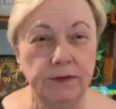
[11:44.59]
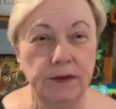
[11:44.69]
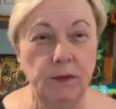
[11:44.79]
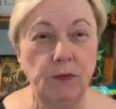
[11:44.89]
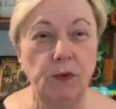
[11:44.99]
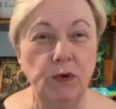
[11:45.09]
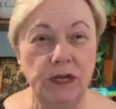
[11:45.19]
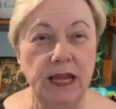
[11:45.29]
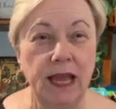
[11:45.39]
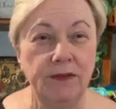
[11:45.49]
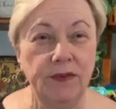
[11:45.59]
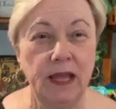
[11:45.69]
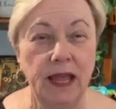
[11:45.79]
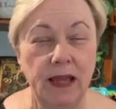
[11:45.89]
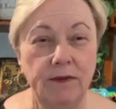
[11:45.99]
and we wouldn't have to
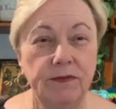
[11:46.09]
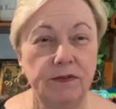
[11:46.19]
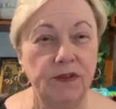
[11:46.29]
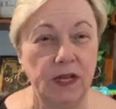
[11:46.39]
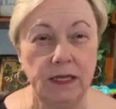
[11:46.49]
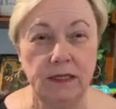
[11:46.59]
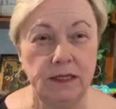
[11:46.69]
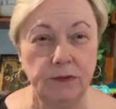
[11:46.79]
have the floods